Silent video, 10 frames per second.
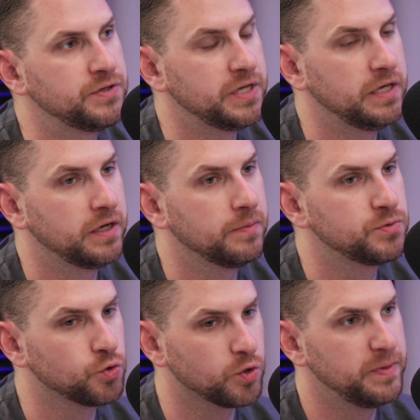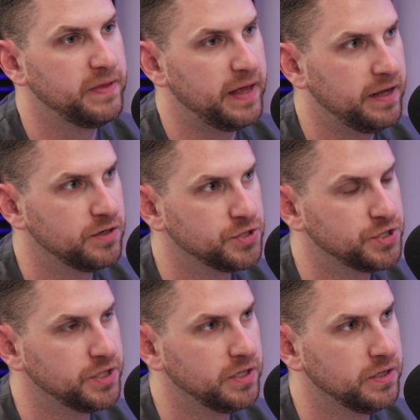was gonna say, like, absorbing that
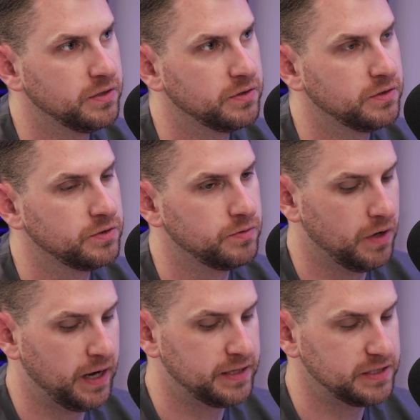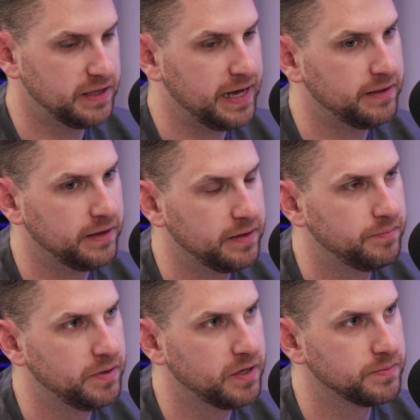energy, honestly, that
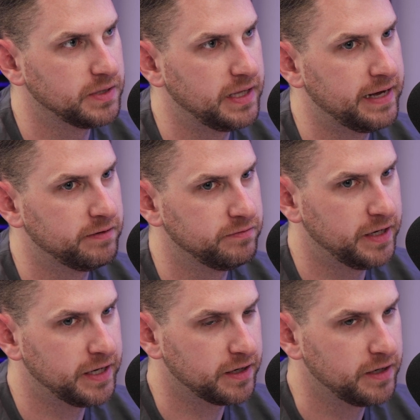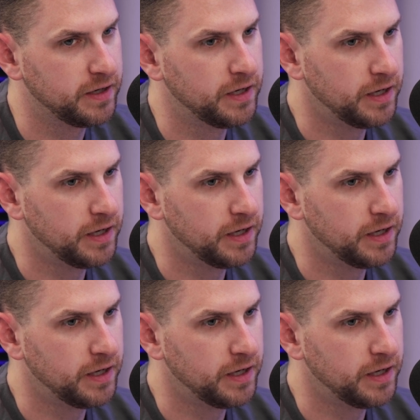like becomes a lot of like